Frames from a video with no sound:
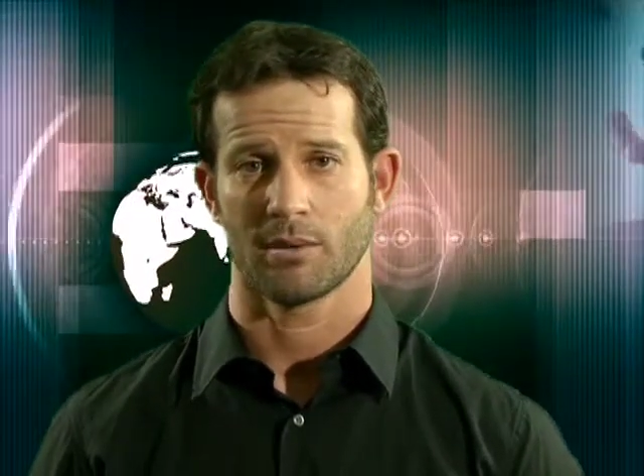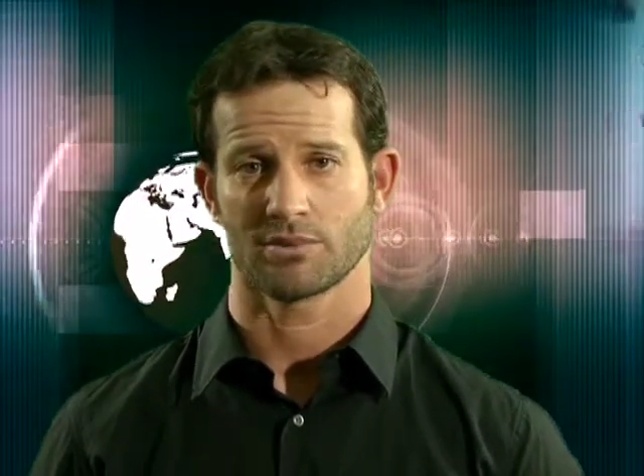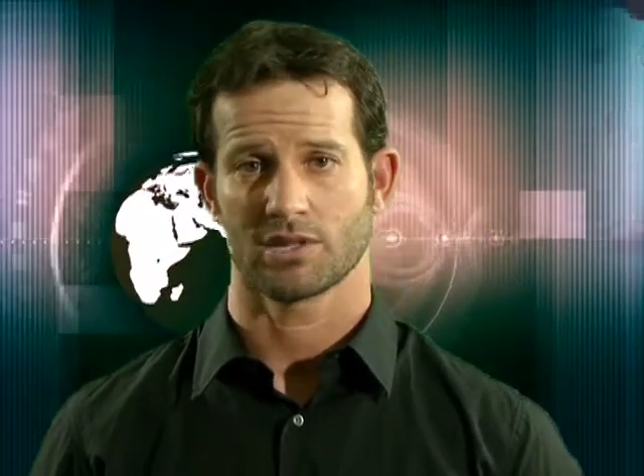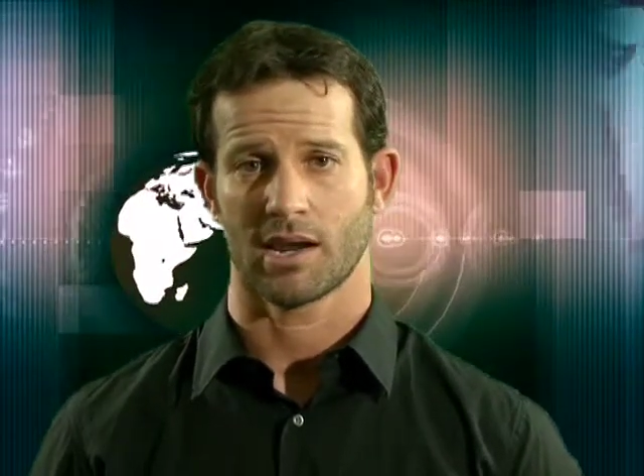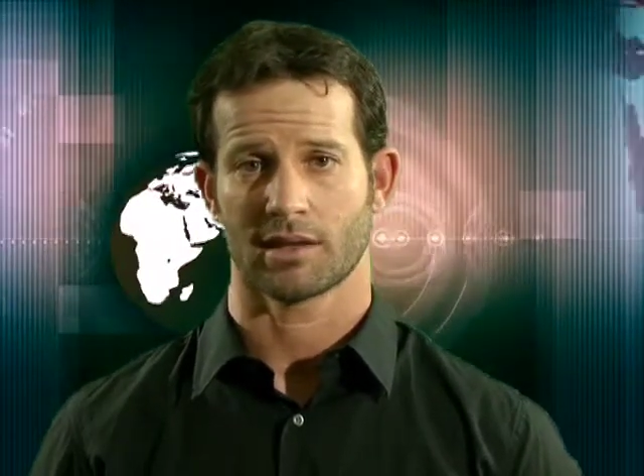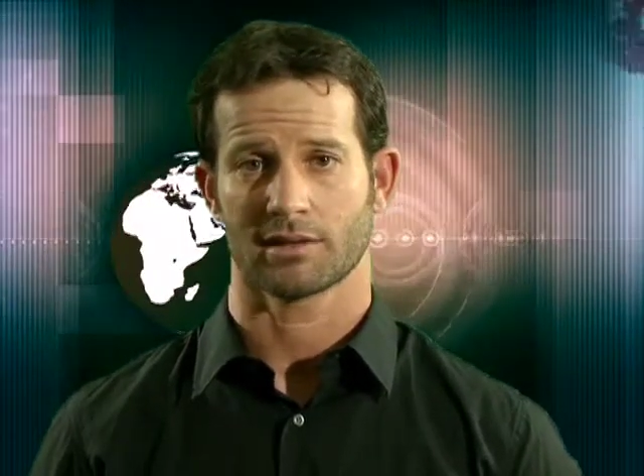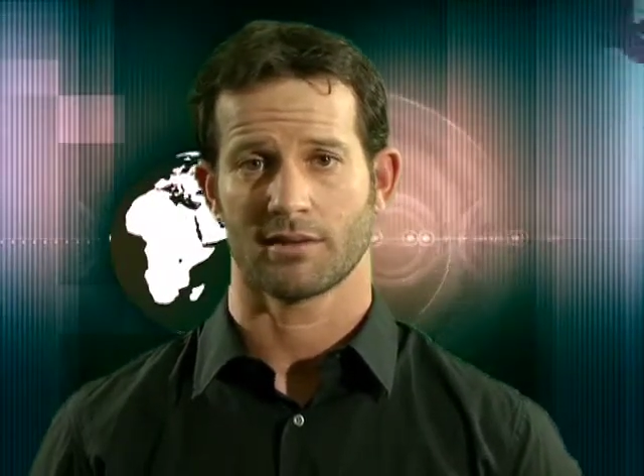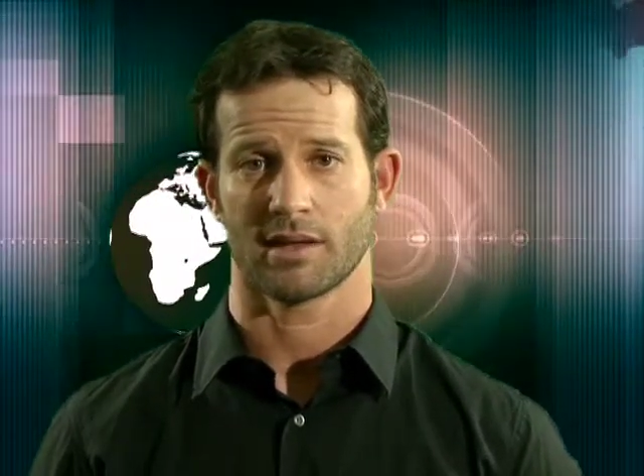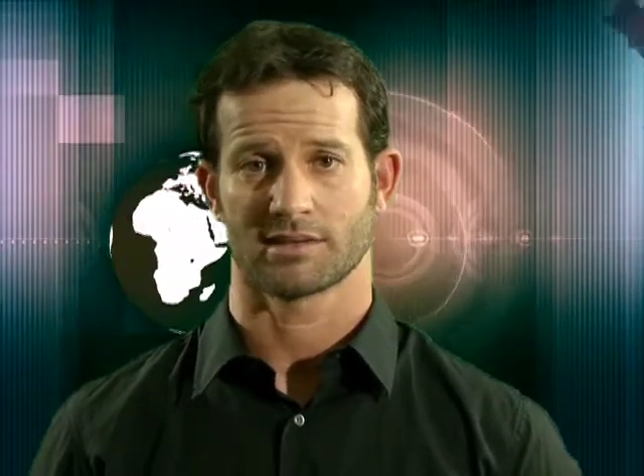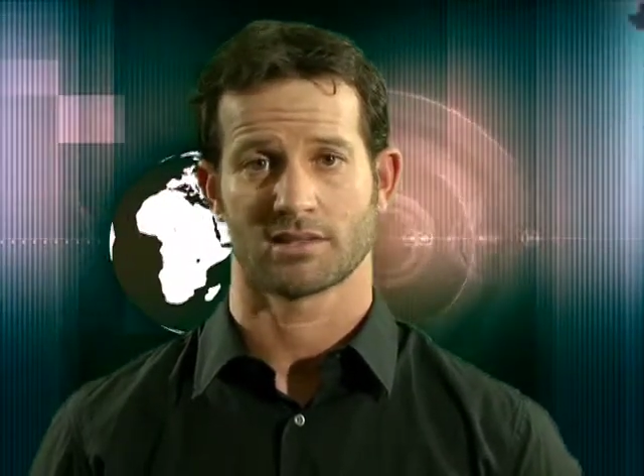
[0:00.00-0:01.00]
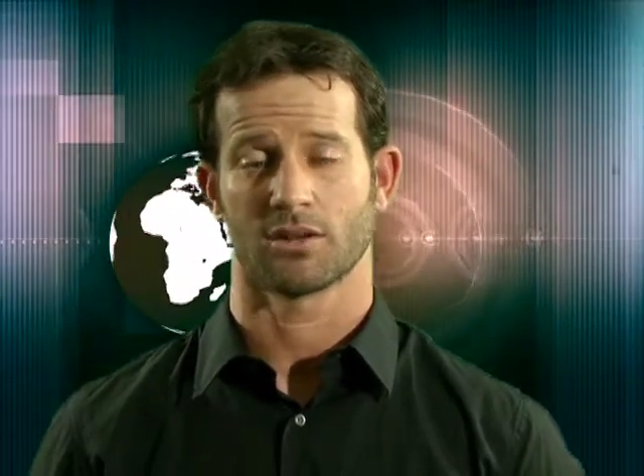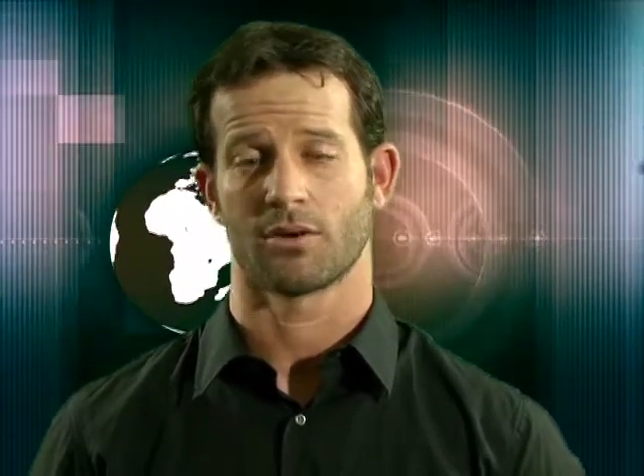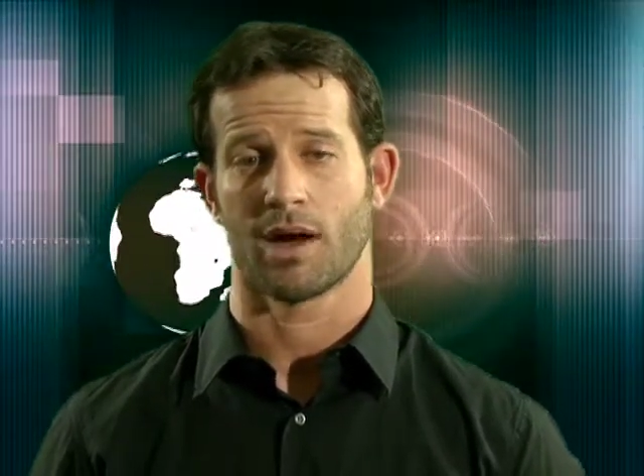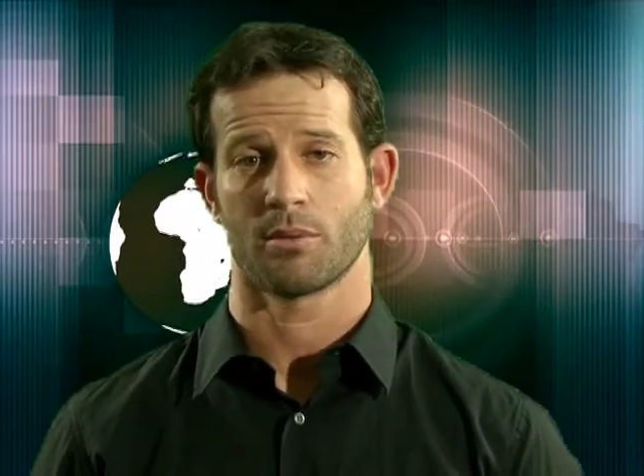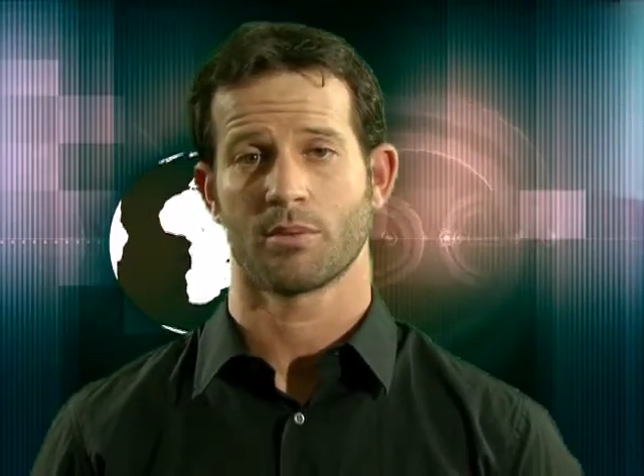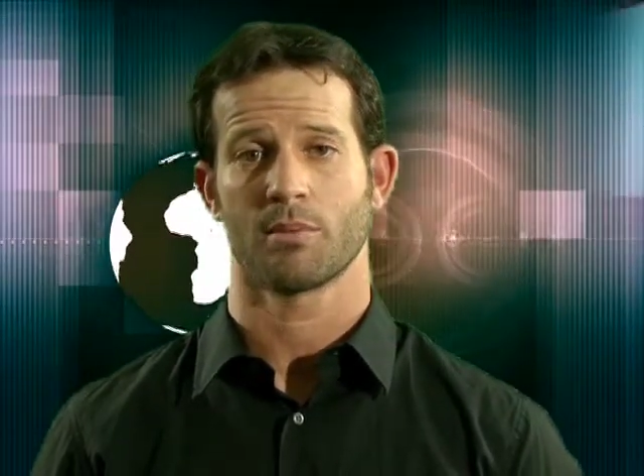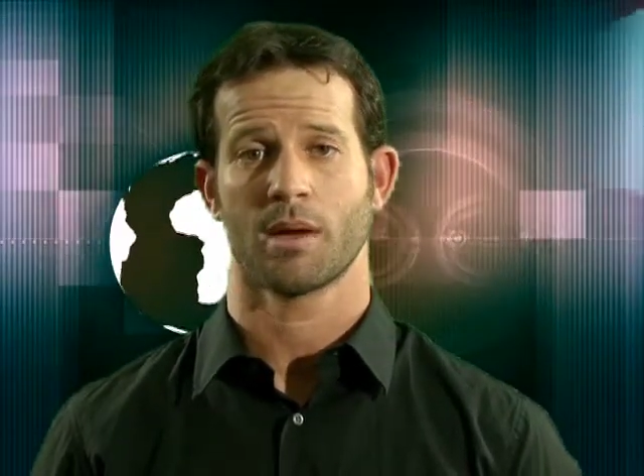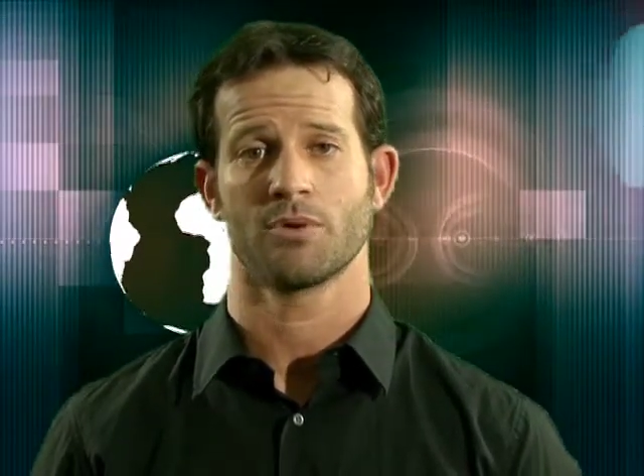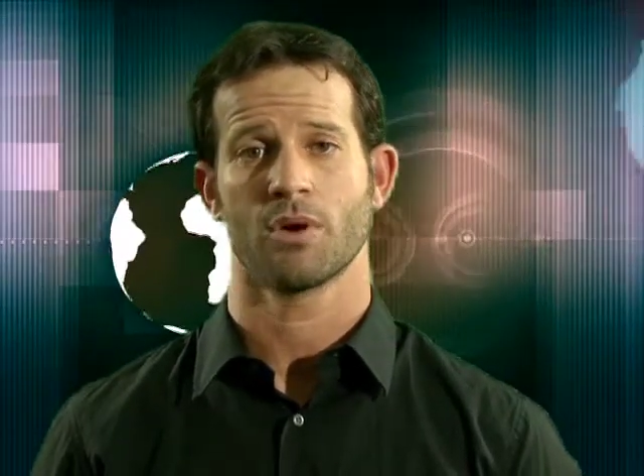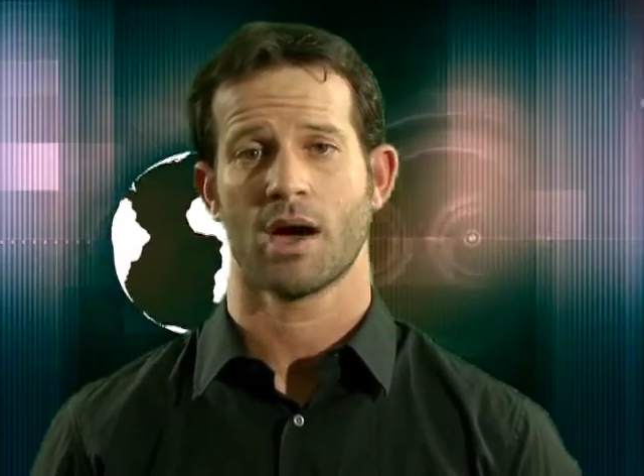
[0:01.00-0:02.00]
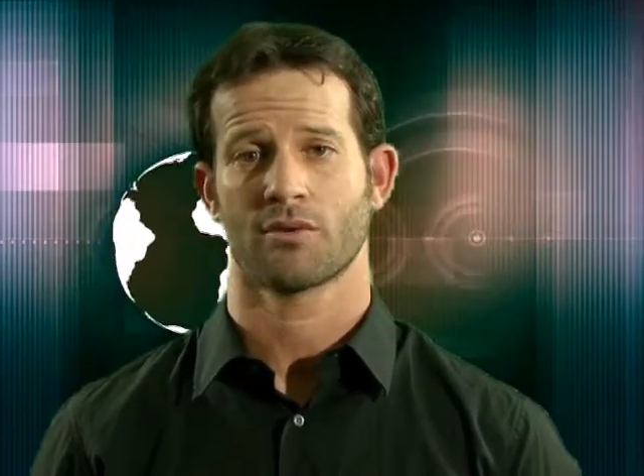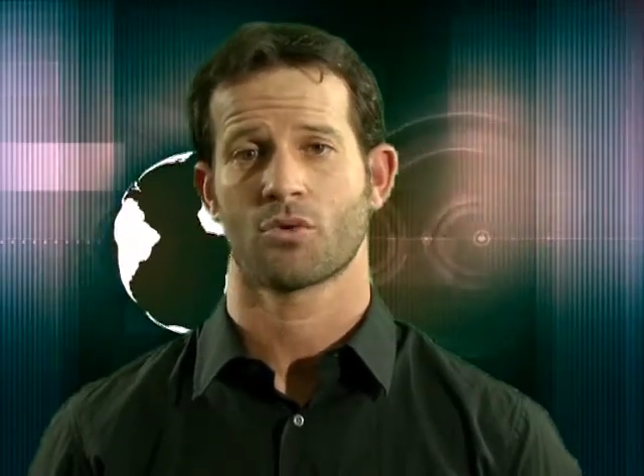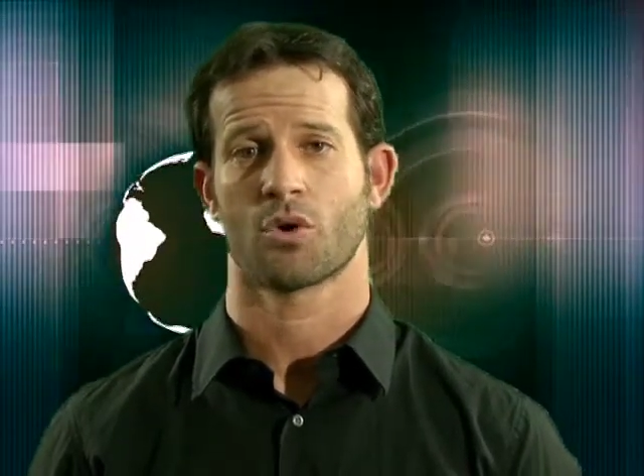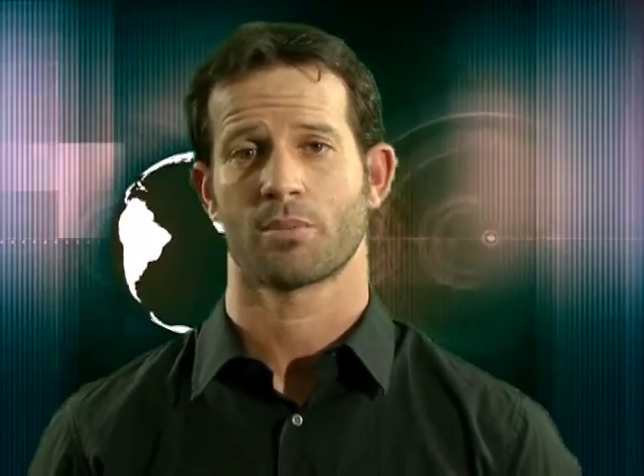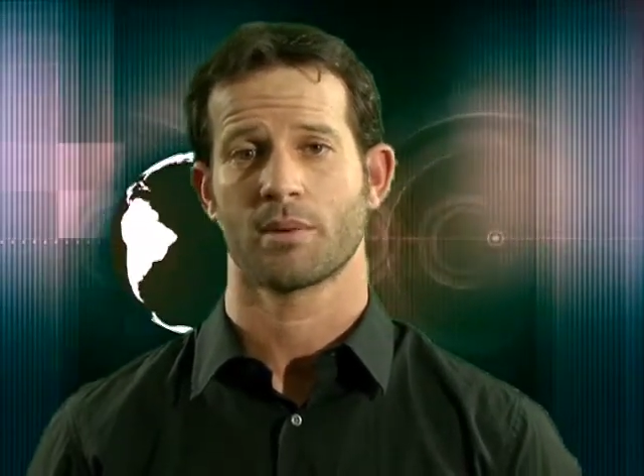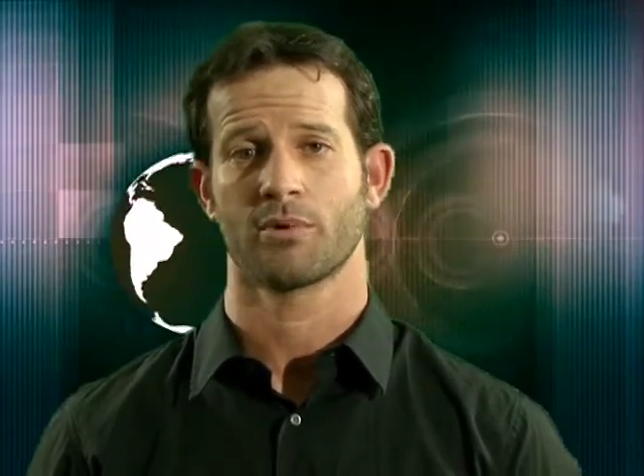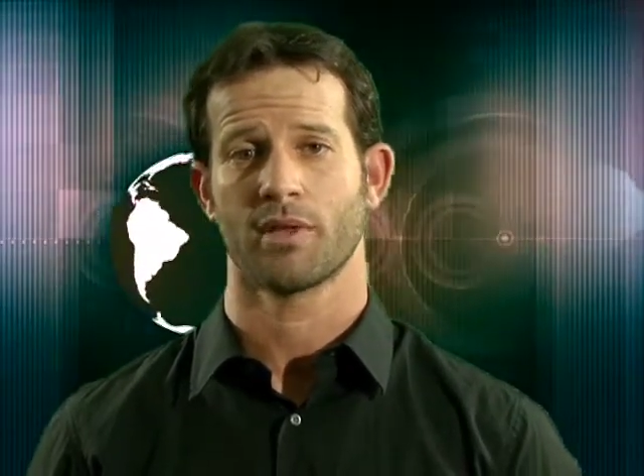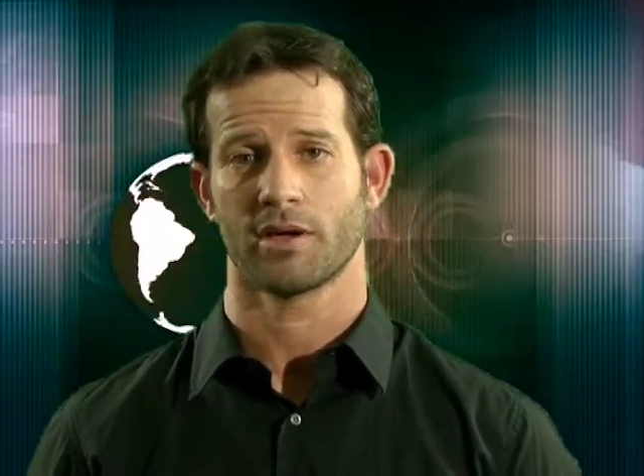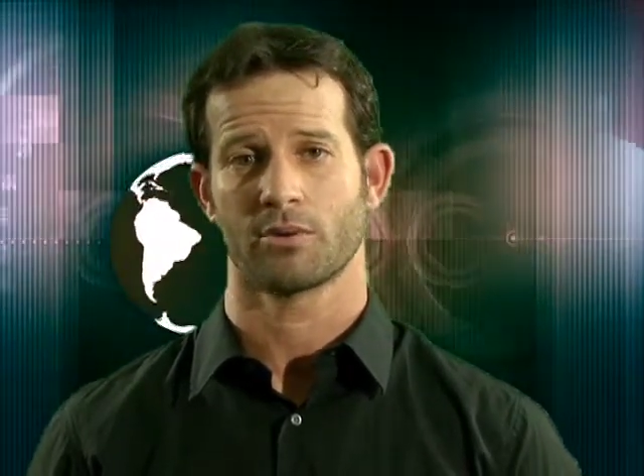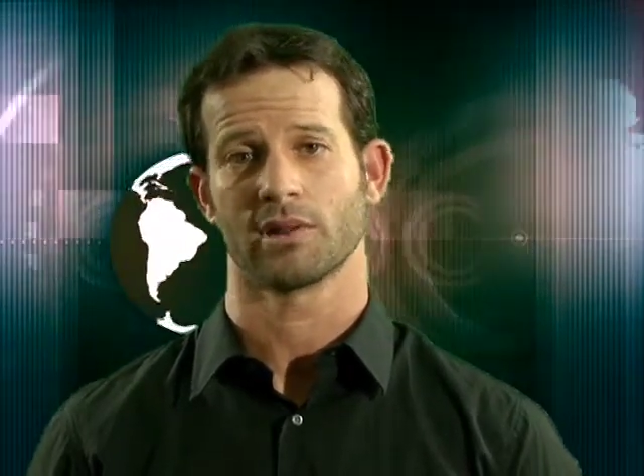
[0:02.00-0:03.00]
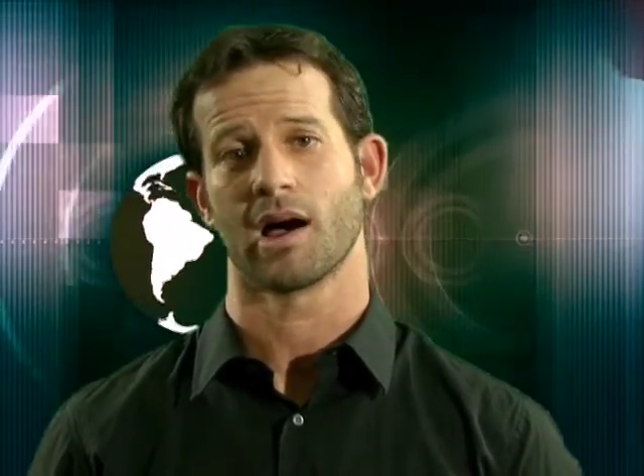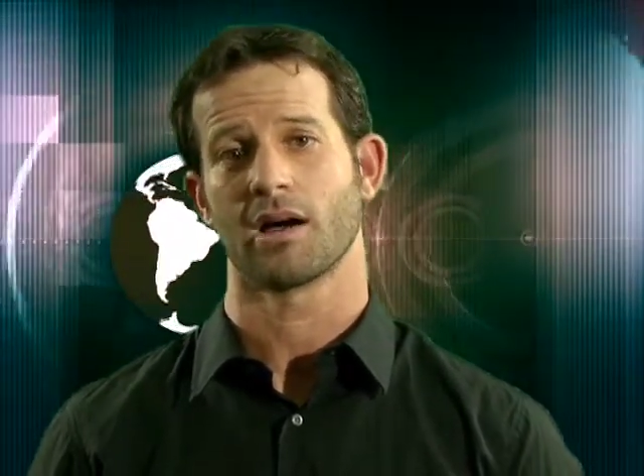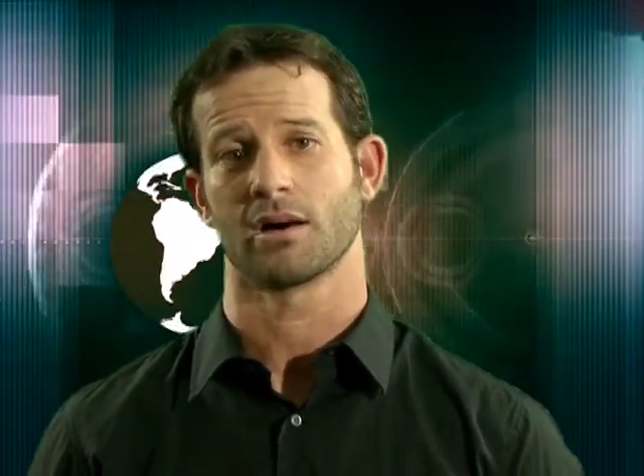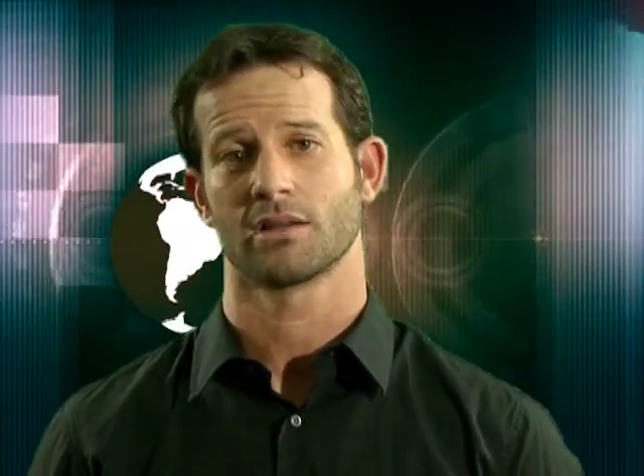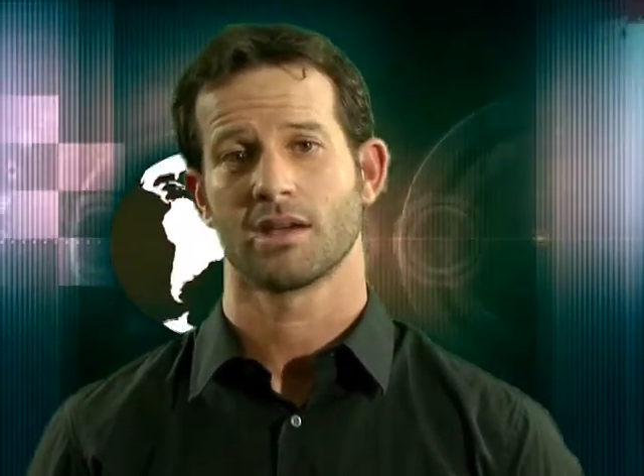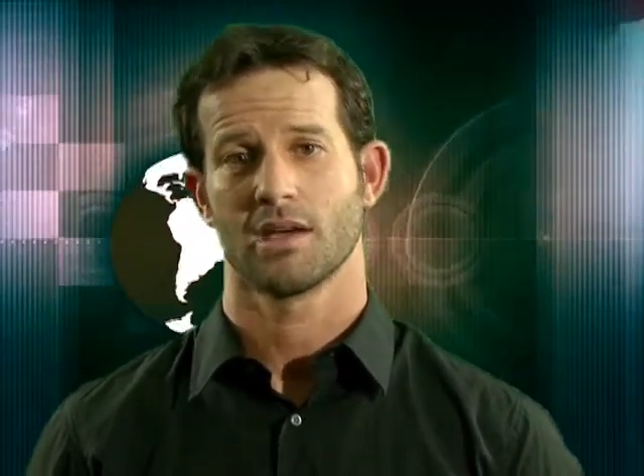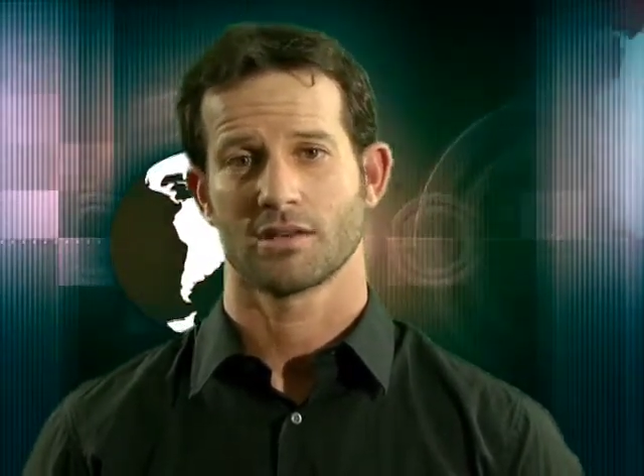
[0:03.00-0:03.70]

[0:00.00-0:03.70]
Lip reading: genetically that's still around, but maybe you have core people that you rely on.